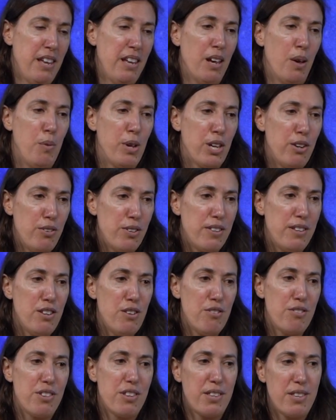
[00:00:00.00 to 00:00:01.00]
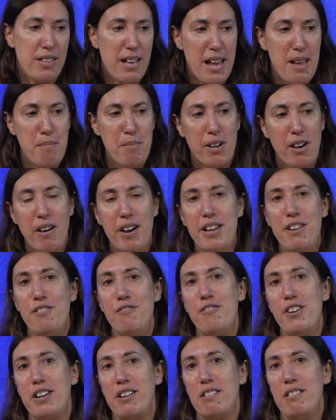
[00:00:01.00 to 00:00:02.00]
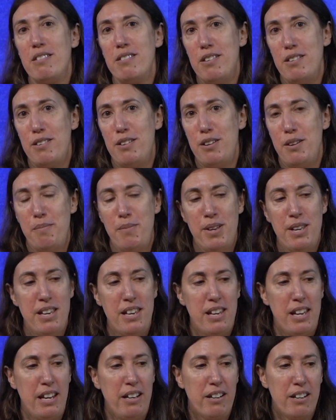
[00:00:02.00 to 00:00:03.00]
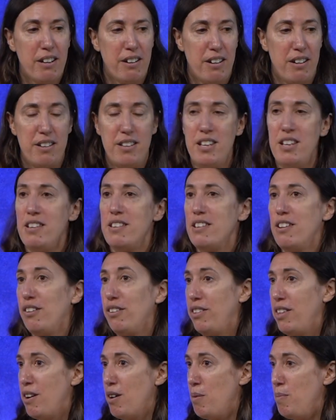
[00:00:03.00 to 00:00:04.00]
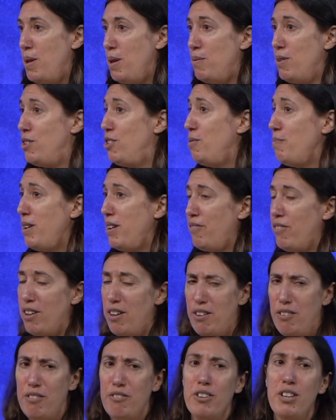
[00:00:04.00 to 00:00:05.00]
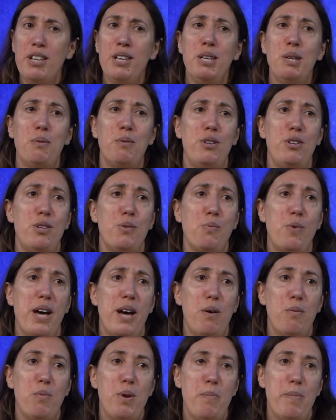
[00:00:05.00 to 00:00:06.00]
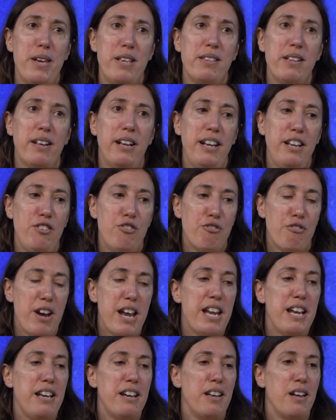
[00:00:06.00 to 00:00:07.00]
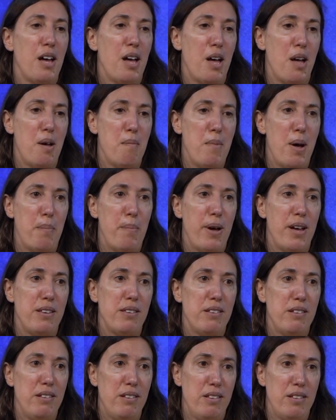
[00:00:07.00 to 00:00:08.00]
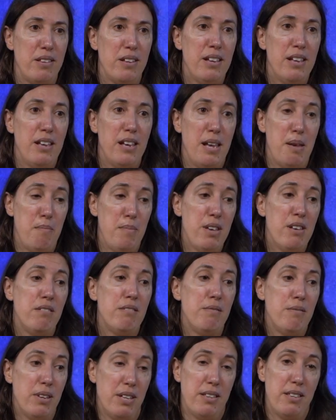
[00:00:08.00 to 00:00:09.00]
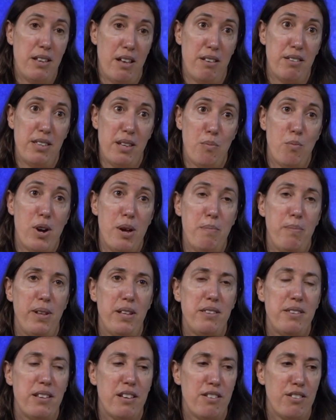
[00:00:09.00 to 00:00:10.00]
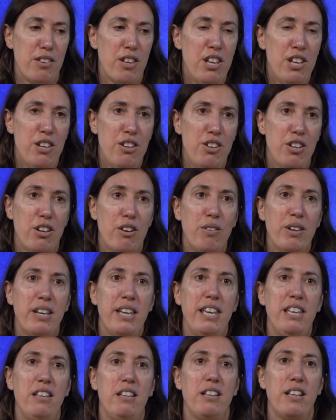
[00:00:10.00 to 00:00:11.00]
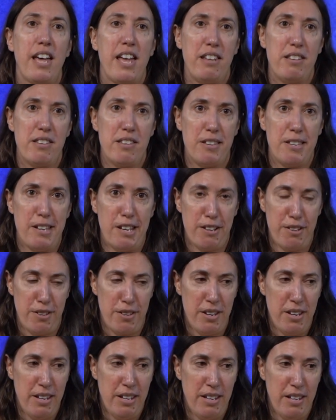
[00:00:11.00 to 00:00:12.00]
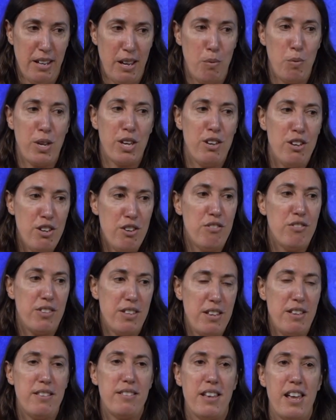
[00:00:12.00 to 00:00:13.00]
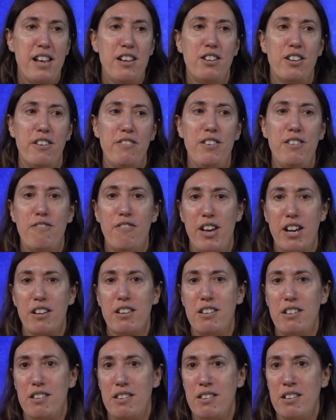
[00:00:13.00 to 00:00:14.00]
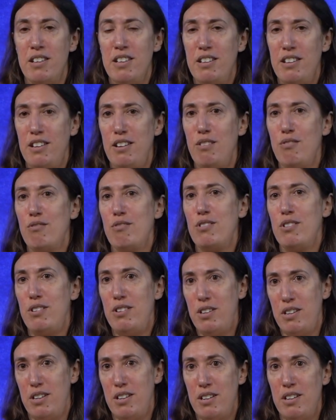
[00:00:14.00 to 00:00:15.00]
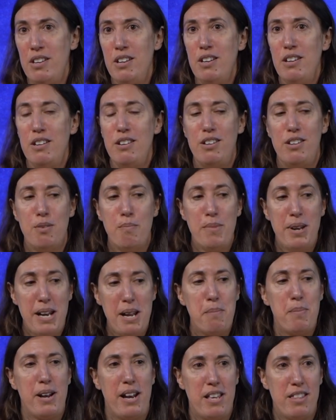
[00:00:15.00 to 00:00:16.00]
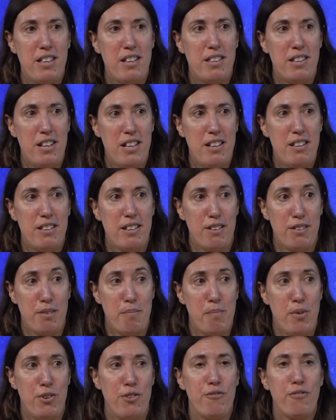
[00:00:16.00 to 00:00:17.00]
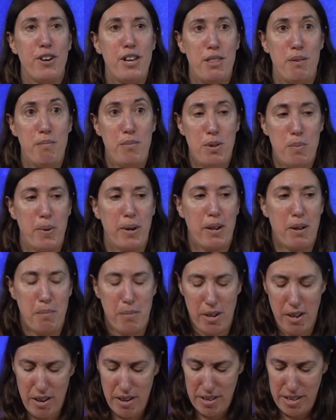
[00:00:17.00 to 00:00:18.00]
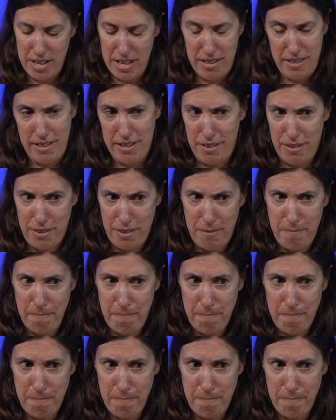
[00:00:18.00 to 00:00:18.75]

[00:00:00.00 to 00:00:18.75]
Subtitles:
And we can use the same kind of vector system in CAR T-cell therapy, which you may have heard of, which is where we basically train a person's immune cells, their white blood cells, to go and kill cancer cells. And we can use these HIV vectors in order to manipulate these T cells and modify them to become CAR T cells.